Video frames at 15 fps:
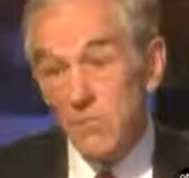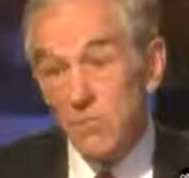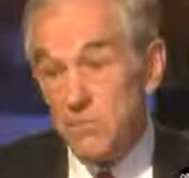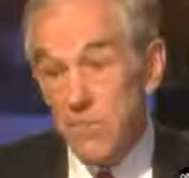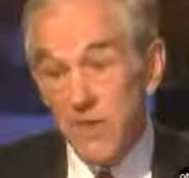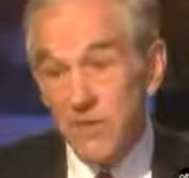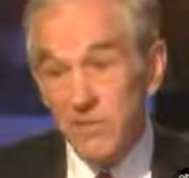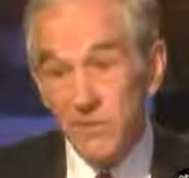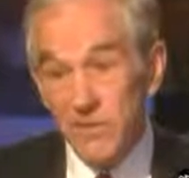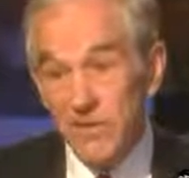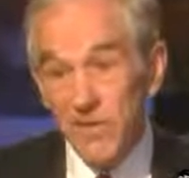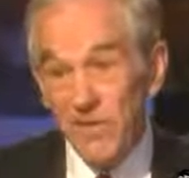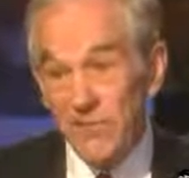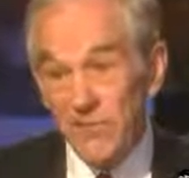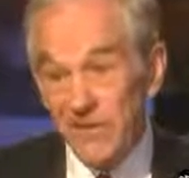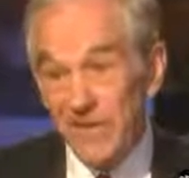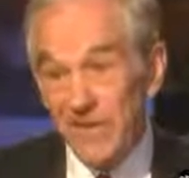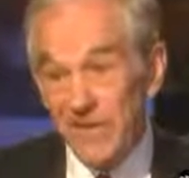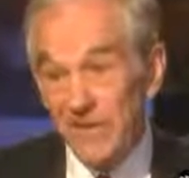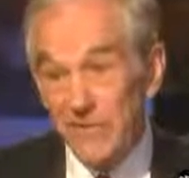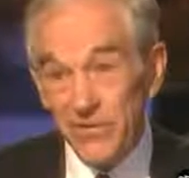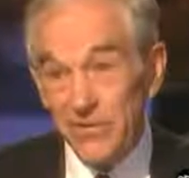and I was paid $3 an
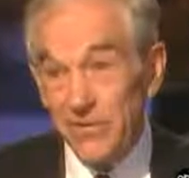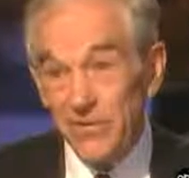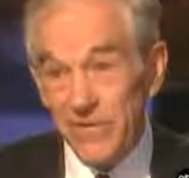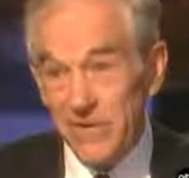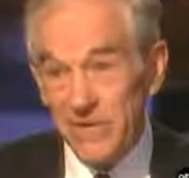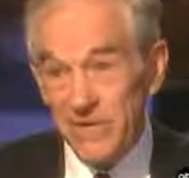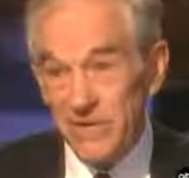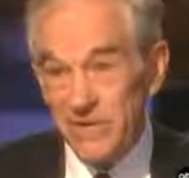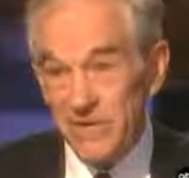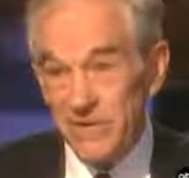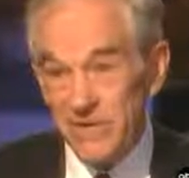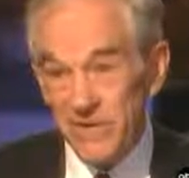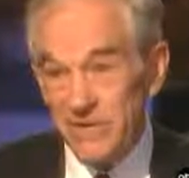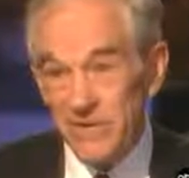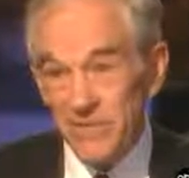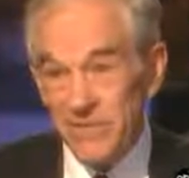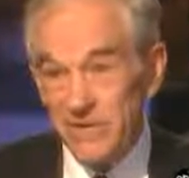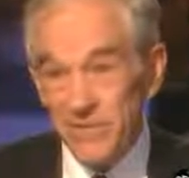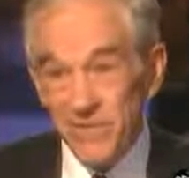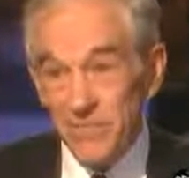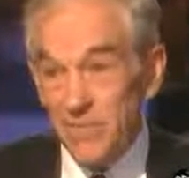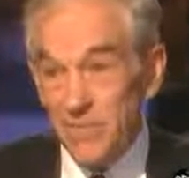hour in the early 1960s,
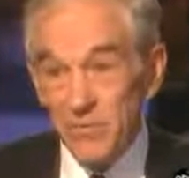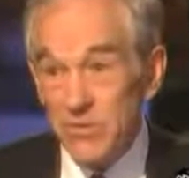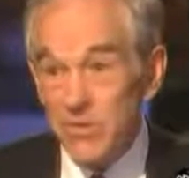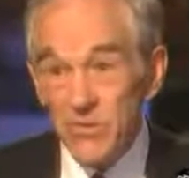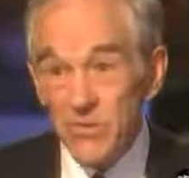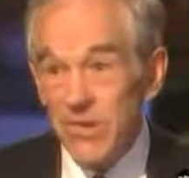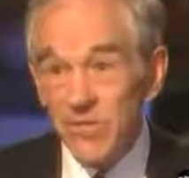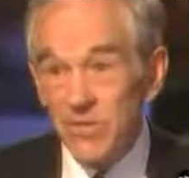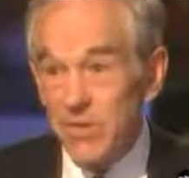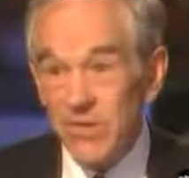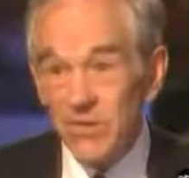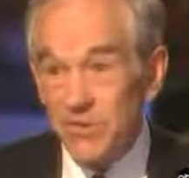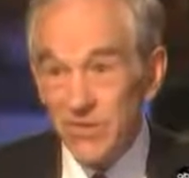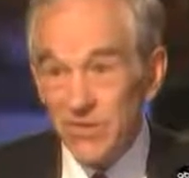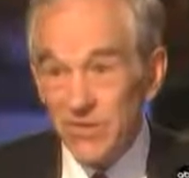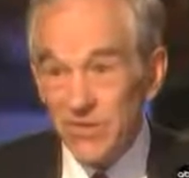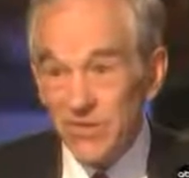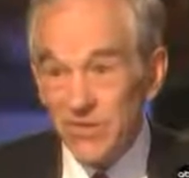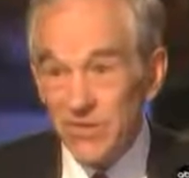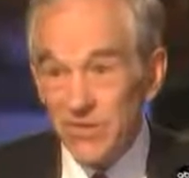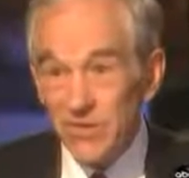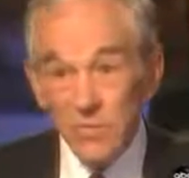but there was no government
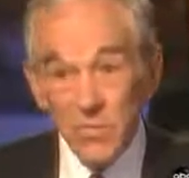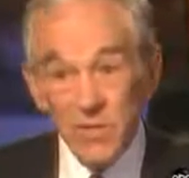insurance.